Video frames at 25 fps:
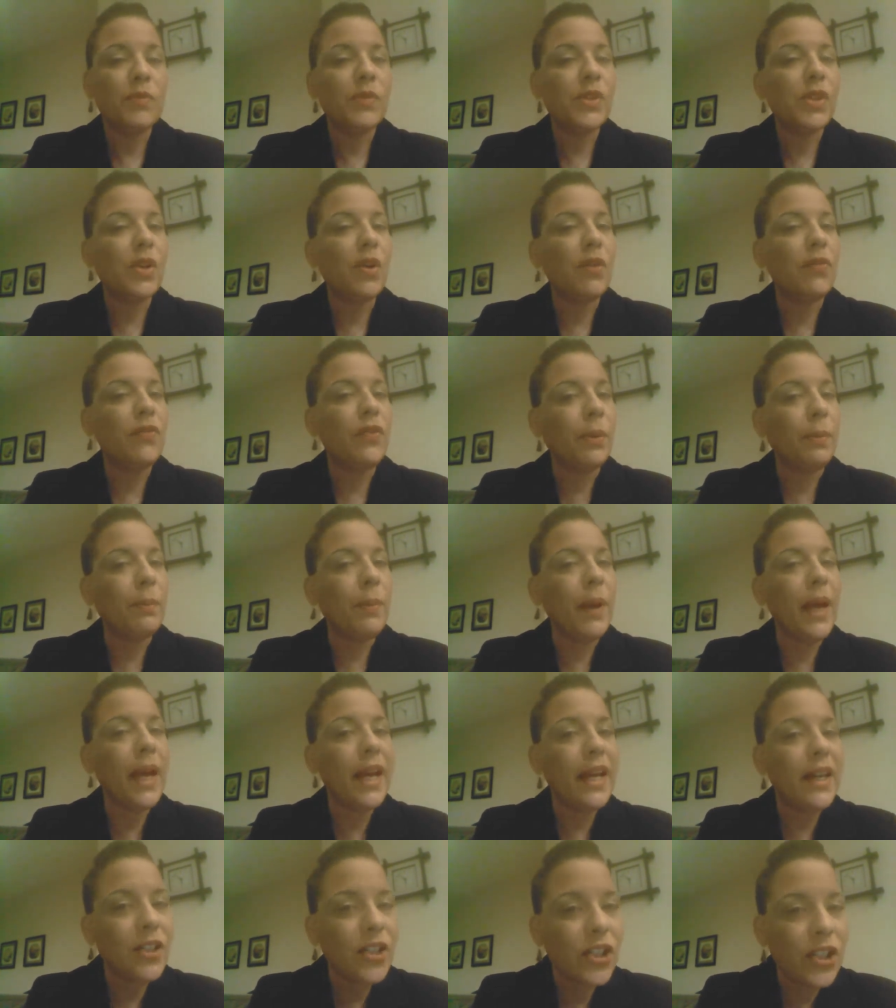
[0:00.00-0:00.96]
So if you're
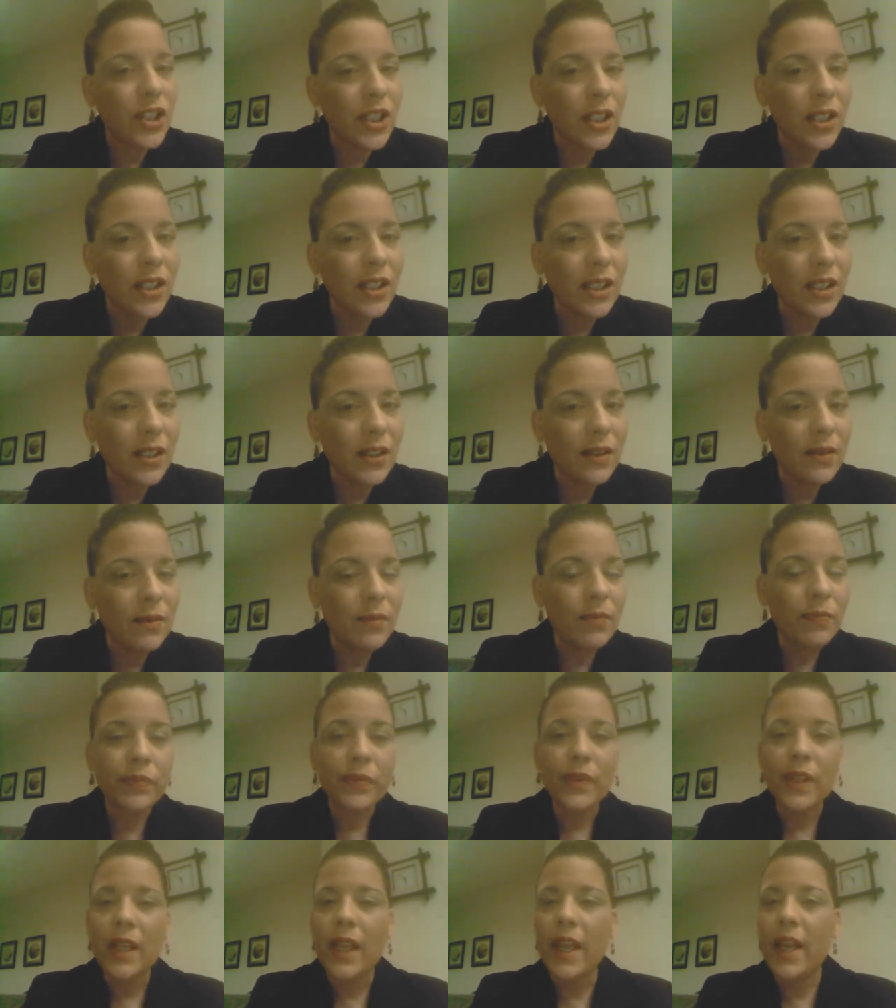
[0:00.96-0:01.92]
patient
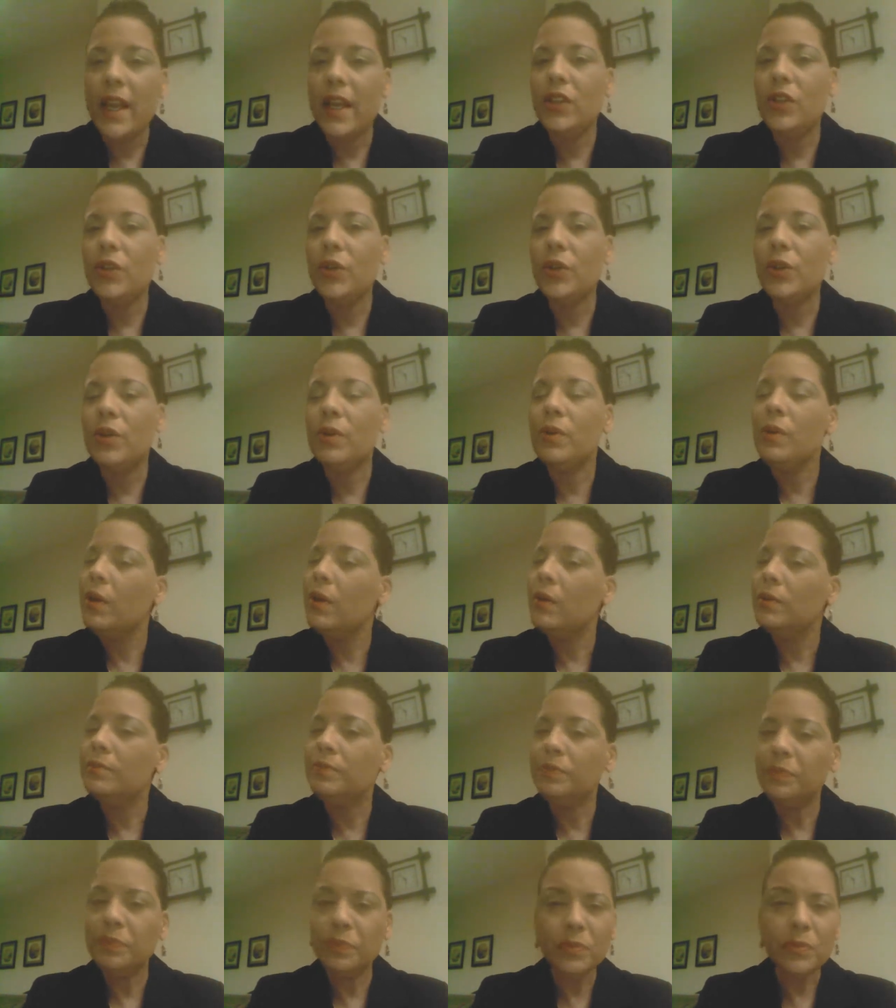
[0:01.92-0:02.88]
and you're
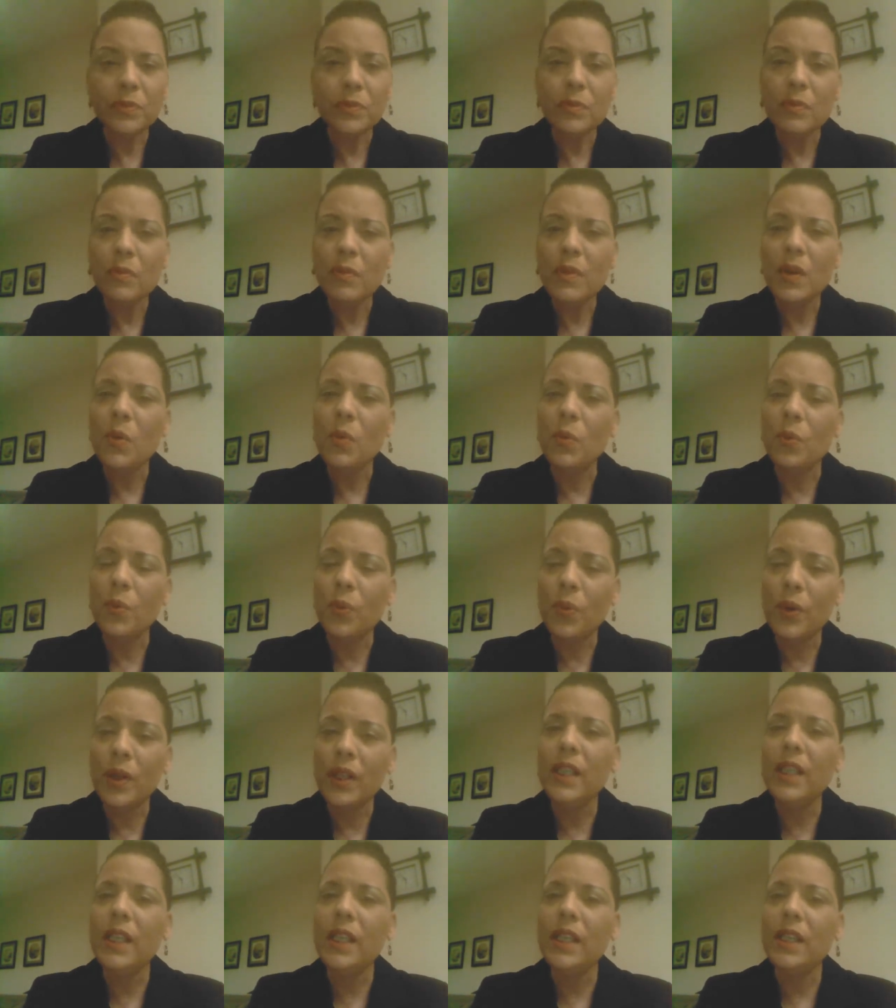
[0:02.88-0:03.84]

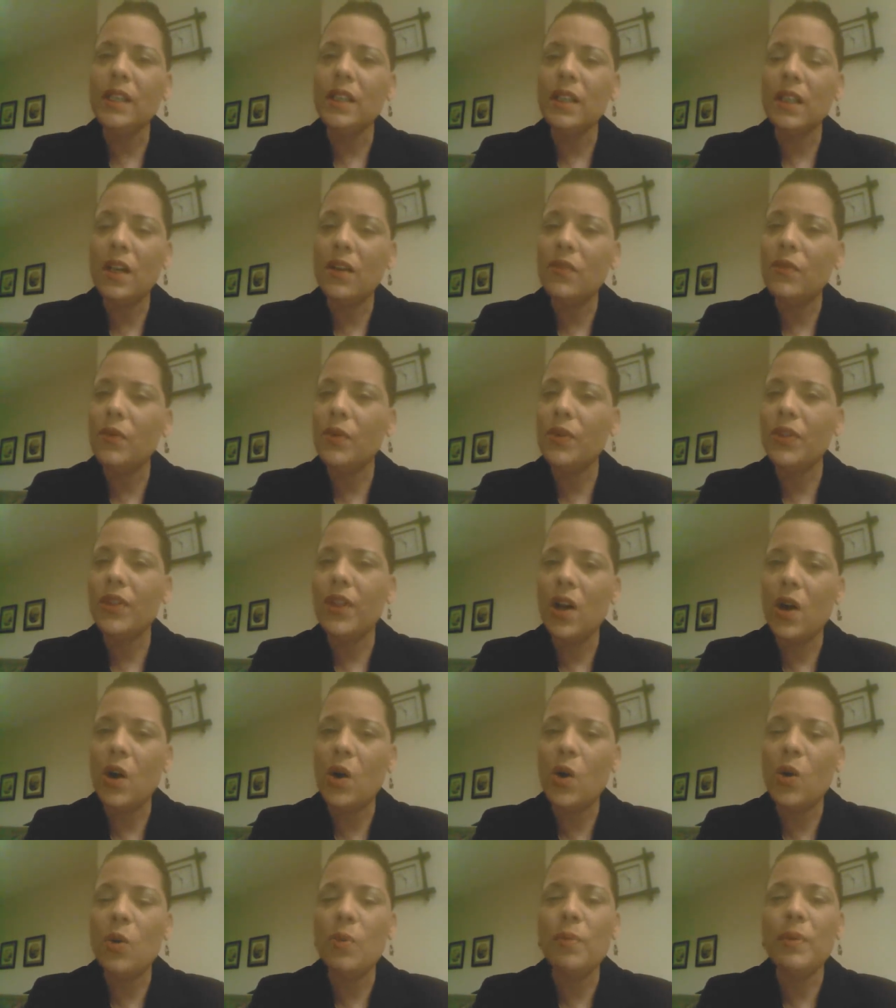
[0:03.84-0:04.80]
really in love with the
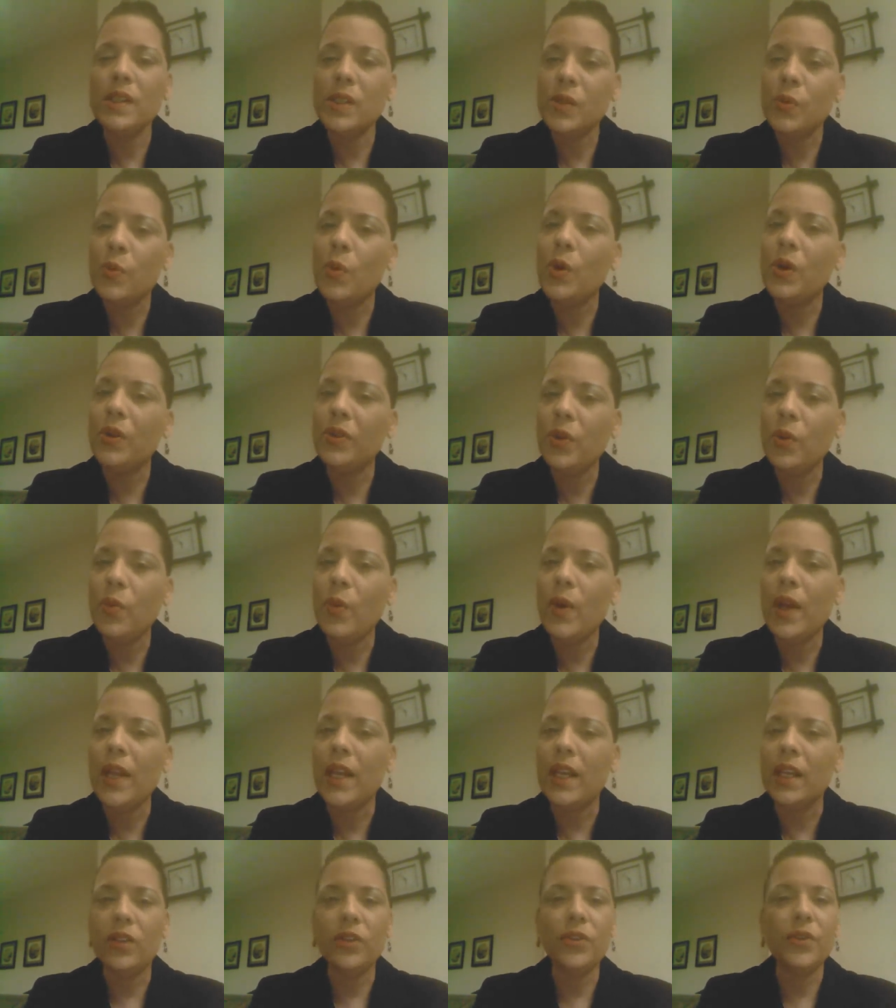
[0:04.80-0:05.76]
home, it's worth the
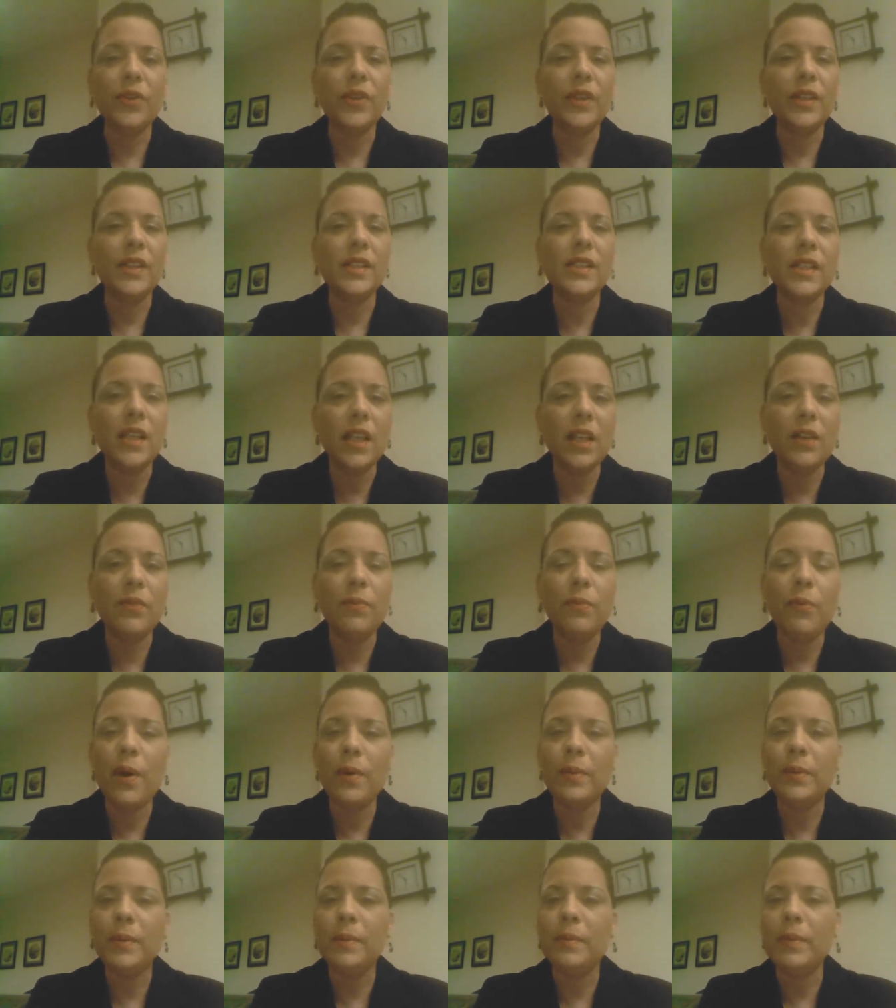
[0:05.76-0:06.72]
wait. You're going to save
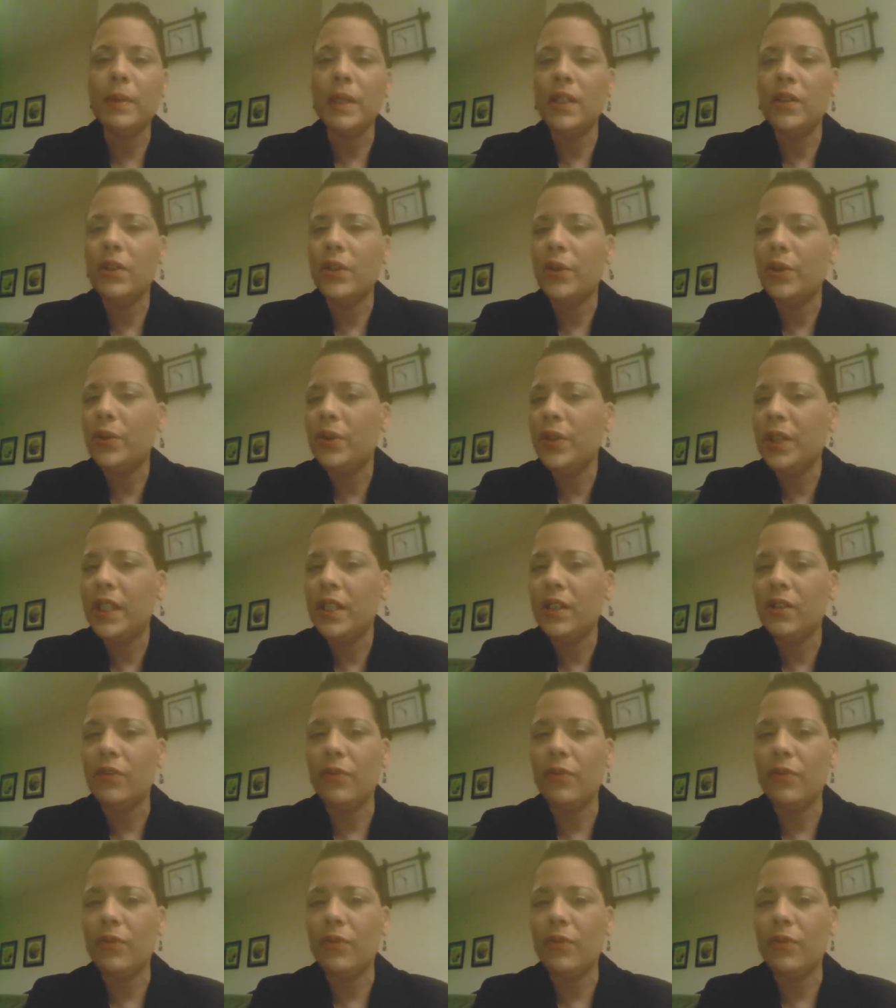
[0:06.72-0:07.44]
probably 30 to